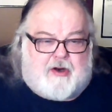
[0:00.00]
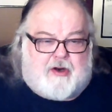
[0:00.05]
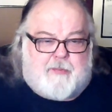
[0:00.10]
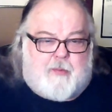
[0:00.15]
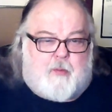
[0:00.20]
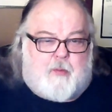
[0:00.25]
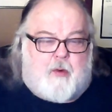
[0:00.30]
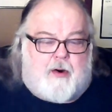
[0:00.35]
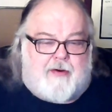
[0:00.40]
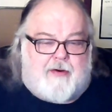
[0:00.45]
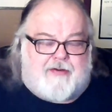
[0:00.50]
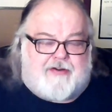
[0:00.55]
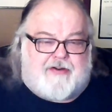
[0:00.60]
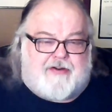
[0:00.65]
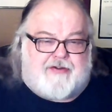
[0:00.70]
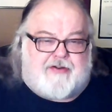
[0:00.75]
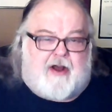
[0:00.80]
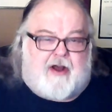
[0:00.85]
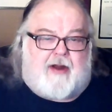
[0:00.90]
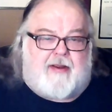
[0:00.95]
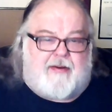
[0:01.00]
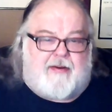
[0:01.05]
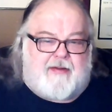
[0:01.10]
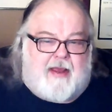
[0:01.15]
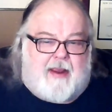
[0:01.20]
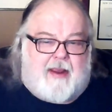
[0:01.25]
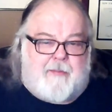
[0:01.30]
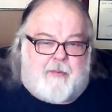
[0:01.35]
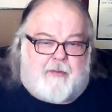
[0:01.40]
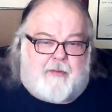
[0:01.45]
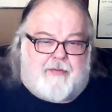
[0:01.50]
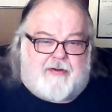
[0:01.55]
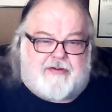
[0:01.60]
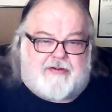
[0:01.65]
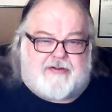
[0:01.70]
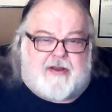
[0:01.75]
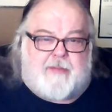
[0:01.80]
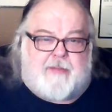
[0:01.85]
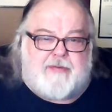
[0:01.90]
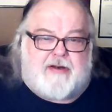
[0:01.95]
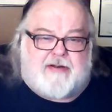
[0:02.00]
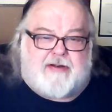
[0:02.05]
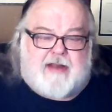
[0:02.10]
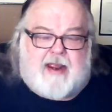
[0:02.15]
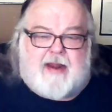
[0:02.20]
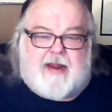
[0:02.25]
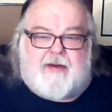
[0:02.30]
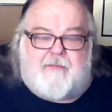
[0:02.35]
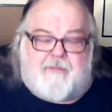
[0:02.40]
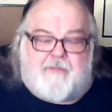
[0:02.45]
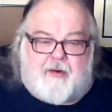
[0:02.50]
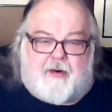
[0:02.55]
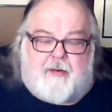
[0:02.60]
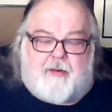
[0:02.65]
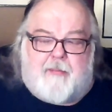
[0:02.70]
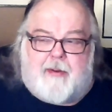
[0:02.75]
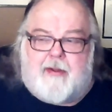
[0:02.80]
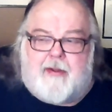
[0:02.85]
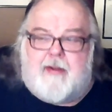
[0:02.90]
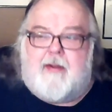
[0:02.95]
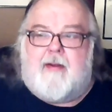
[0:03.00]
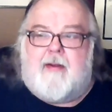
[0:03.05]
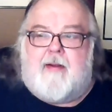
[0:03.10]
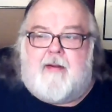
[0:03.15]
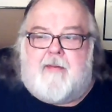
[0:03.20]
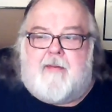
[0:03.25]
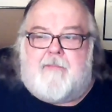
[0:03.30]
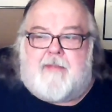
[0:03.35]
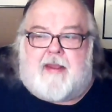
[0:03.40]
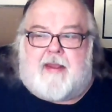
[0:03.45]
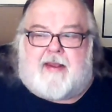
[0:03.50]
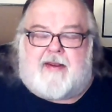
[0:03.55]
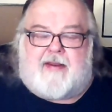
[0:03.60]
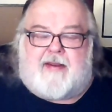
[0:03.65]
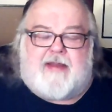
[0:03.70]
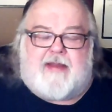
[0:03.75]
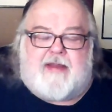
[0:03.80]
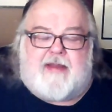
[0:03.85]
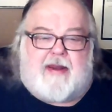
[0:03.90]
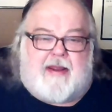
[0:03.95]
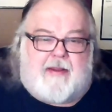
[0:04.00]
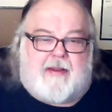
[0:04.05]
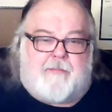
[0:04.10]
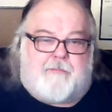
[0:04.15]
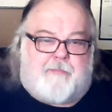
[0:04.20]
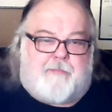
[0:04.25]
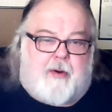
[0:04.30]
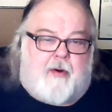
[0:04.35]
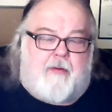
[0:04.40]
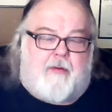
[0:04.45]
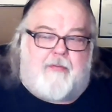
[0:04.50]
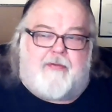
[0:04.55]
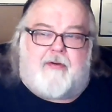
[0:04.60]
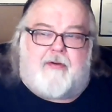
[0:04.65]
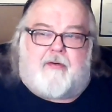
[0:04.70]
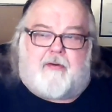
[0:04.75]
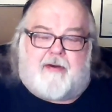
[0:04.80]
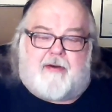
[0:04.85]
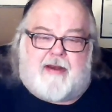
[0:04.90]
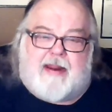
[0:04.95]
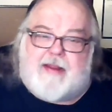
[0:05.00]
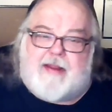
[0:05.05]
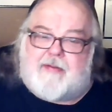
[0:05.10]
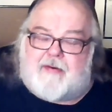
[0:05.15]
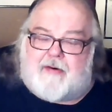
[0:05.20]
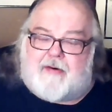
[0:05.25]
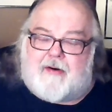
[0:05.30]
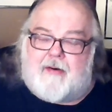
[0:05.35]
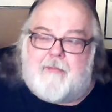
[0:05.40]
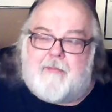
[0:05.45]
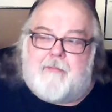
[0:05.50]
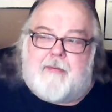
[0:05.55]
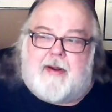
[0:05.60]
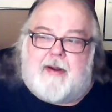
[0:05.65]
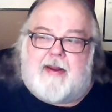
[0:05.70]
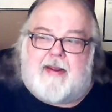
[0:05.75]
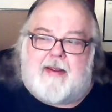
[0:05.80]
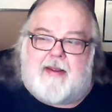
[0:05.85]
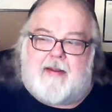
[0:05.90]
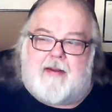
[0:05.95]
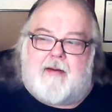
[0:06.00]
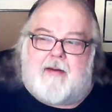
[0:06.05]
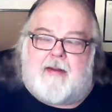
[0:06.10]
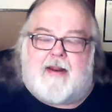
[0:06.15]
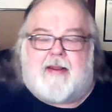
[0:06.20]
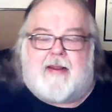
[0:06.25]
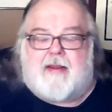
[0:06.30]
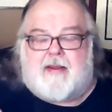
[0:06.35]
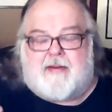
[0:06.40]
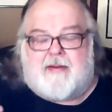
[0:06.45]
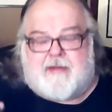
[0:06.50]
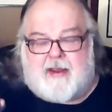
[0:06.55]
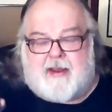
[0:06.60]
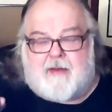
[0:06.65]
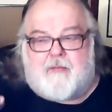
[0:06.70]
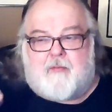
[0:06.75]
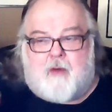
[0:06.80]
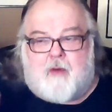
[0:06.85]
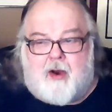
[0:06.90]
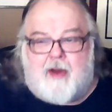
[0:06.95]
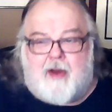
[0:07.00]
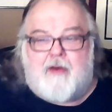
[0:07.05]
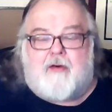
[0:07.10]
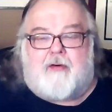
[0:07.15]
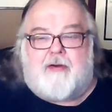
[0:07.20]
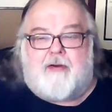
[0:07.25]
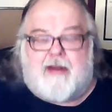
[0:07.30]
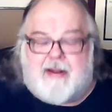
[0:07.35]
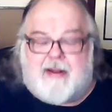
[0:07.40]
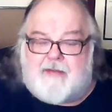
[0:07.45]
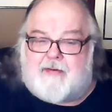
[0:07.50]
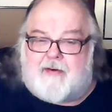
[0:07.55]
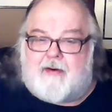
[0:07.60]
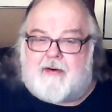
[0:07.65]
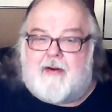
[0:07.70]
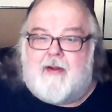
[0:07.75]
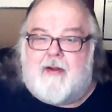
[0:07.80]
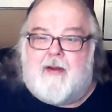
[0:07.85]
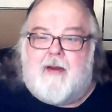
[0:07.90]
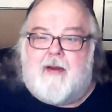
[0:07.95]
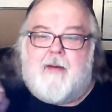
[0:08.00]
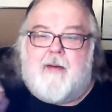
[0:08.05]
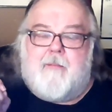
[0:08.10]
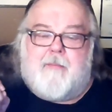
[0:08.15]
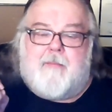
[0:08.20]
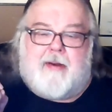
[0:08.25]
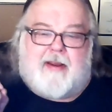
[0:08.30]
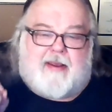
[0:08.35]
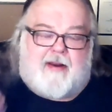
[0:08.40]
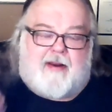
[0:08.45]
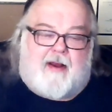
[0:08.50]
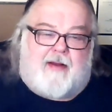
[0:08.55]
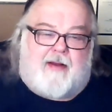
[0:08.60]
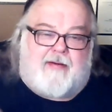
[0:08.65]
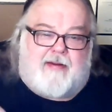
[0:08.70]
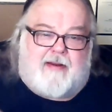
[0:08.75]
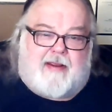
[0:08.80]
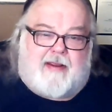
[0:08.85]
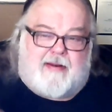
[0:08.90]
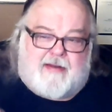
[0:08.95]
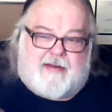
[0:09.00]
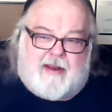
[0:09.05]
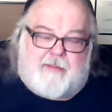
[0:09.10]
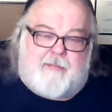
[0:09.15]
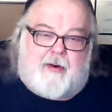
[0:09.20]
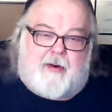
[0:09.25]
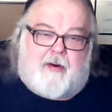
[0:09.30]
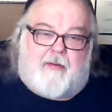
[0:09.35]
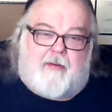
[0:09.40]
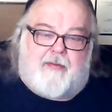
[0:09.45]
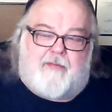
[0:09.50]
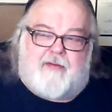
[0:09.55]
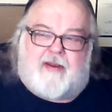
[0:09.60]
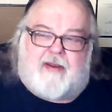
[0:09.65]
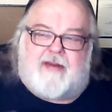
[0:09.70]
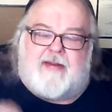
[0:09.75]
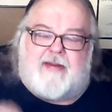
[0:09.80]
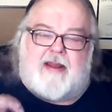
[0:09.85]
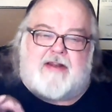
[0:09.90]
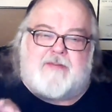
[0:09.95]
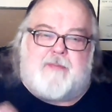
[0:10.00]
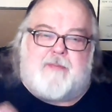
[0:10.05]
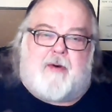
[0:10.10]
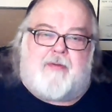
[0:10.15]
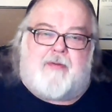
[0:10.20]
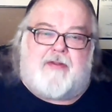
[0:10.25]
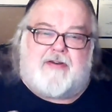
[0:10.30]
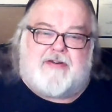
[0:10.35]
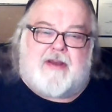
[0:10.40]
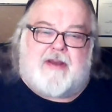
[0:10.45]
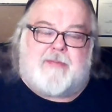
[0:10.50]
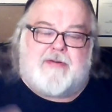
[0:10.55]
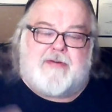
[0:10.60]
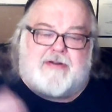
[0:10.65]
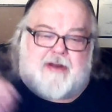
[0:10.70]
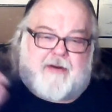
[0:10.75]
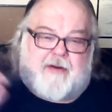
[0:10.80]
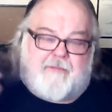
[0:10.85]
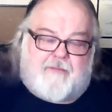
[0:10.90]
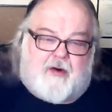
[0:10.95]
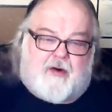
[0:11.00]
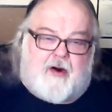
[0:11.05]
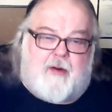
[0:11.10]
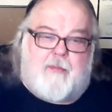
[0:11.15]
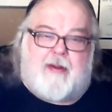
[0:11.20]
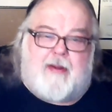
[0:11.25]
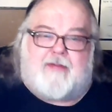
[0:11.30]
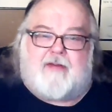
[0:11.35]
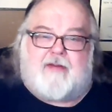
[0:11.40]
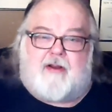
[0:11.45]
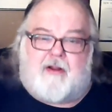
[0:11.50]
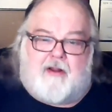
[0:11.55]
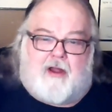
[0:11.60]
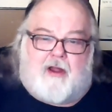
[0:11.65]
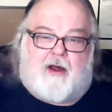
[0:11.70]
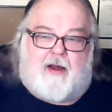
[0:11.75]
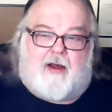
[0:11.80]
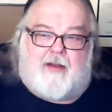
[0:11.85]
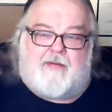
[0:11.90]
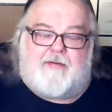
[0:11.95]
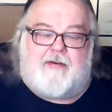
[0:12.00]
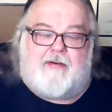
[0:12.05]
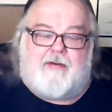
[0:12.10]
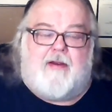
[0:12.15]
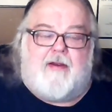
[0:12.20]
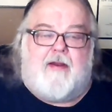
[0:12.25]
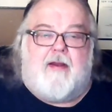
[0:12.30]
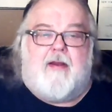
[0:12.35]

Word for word: a group of words that does not contain both a subject and a verb. It can contain both or neither, but it, I mean, contain one or neither, but it cannot contain both. If it contains both a subject and a verb, it's a clause.